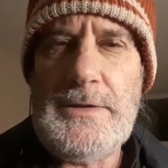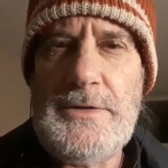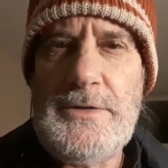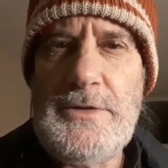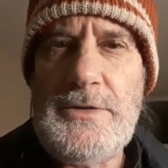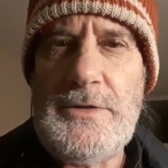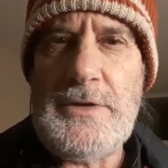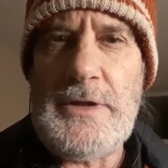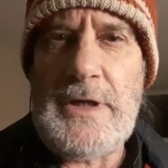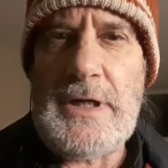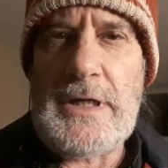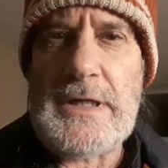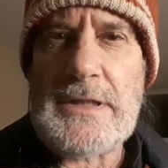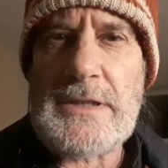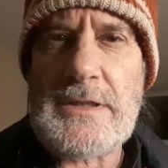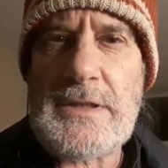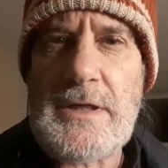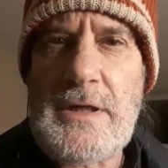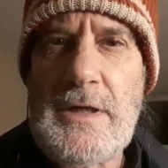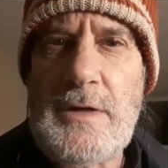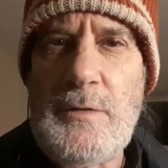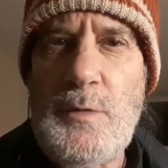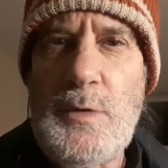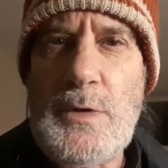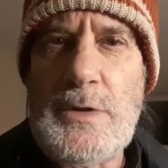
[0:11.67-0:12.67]
Tonight
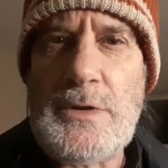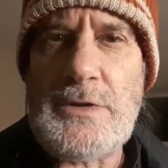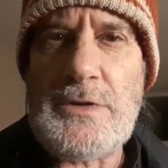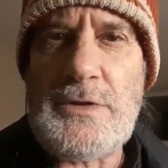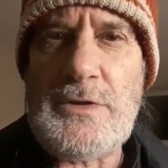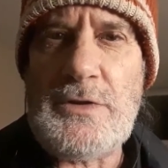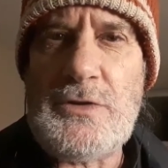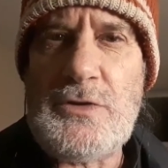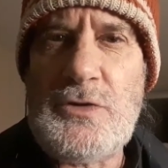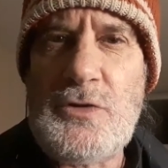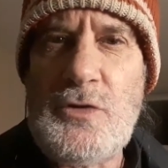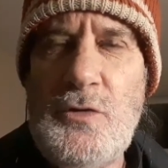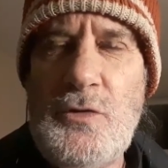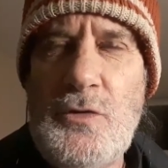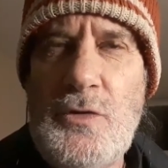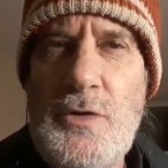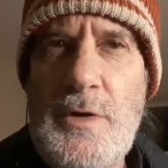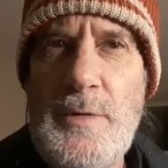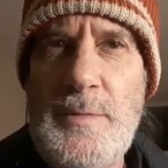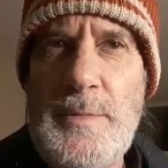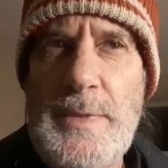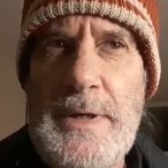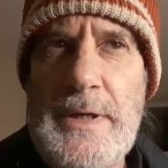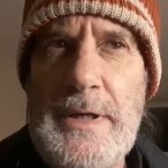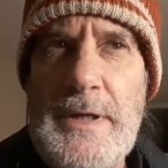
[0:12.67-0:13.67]
I want to
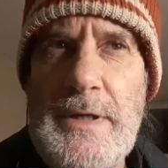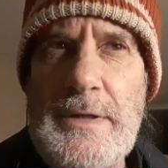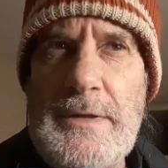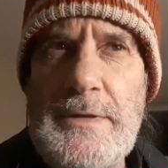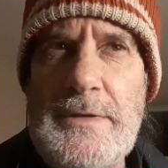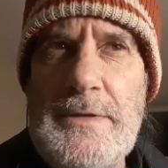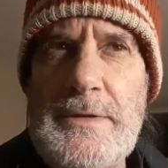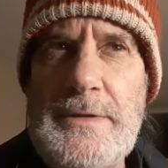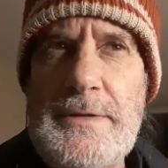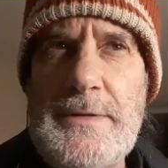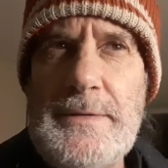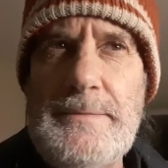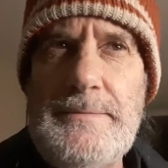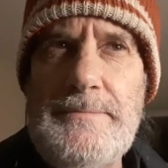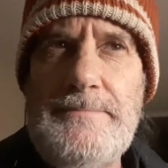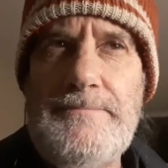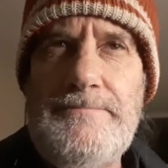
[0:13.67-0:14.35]
talk about